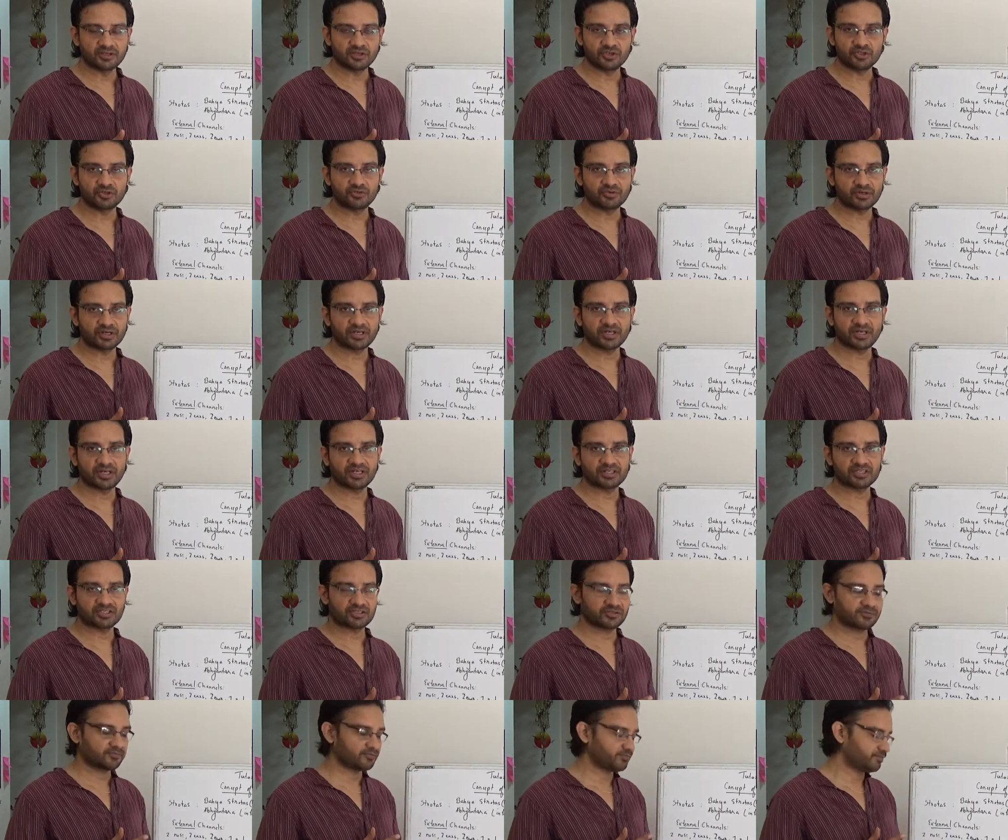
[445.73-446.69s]

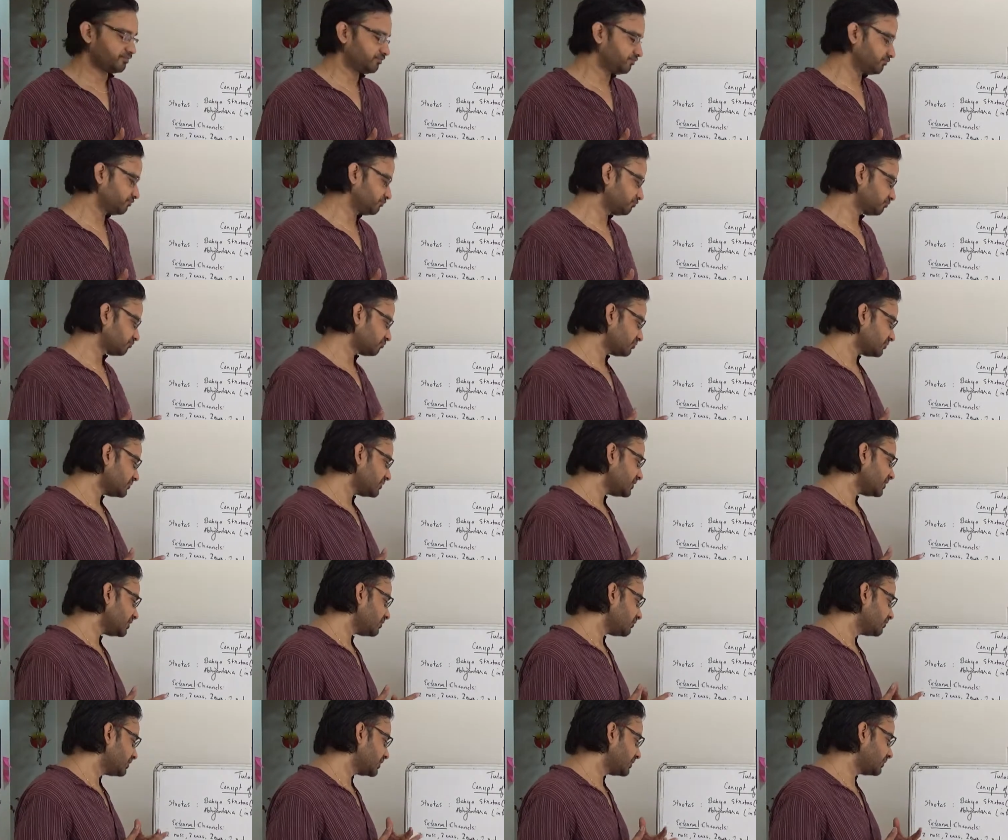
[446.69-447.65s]
urinate
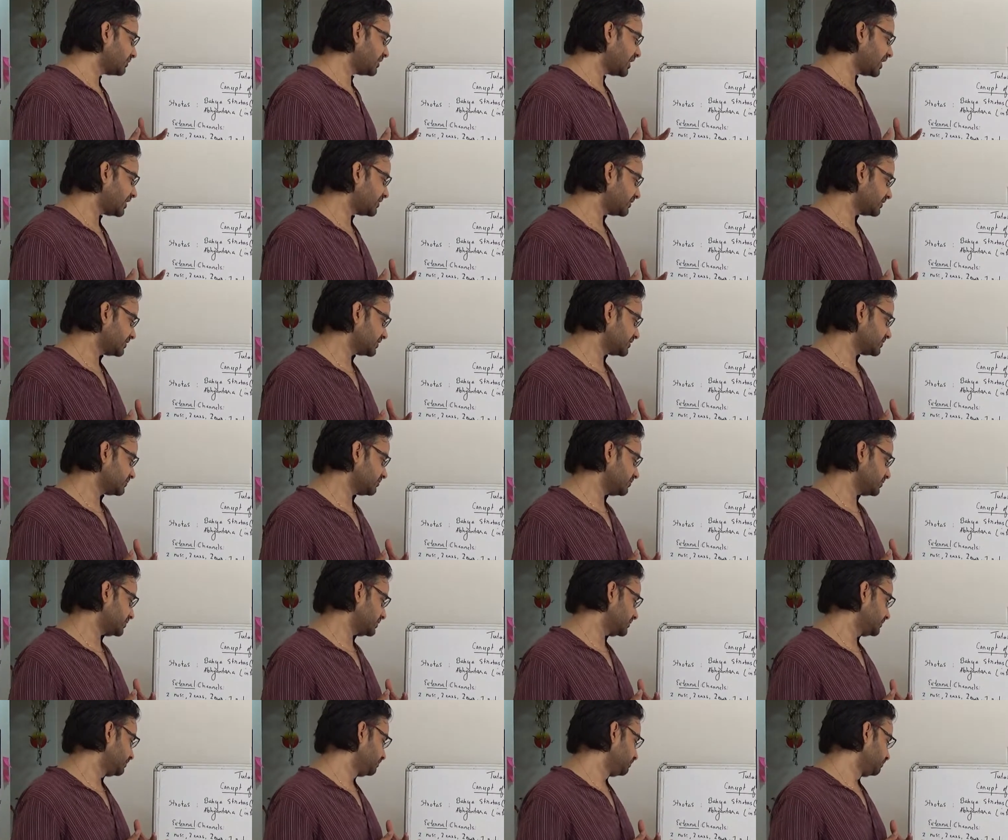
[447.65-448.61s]
when the bladder is
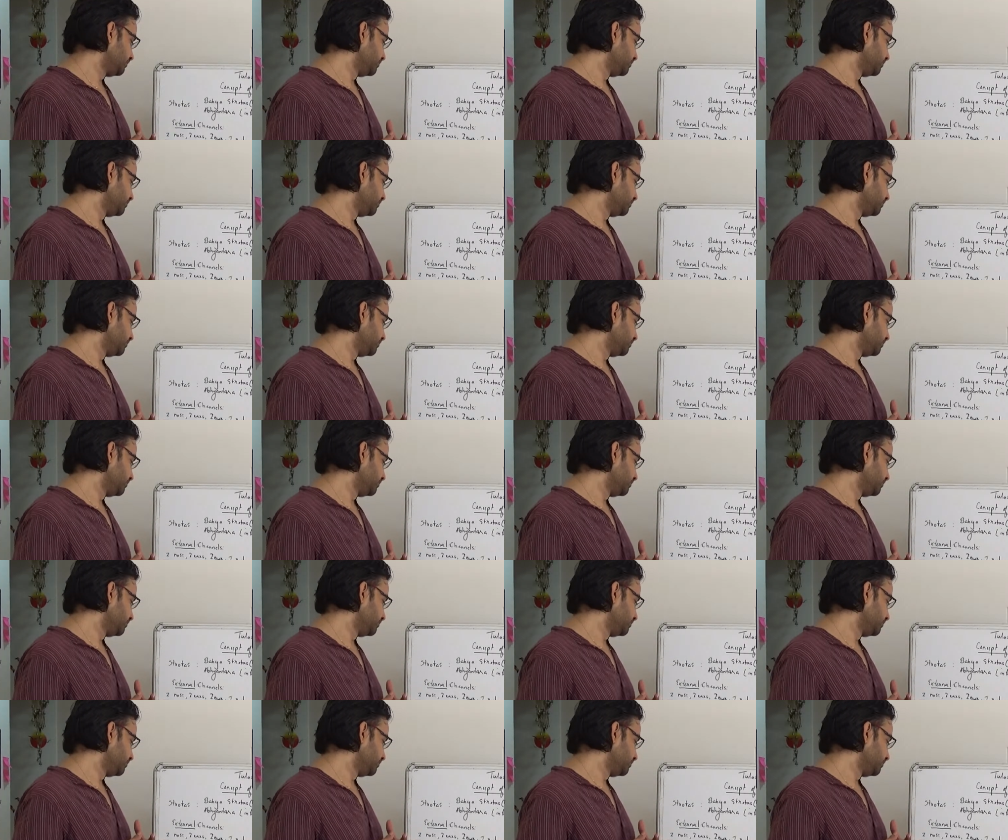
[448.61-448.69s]
full.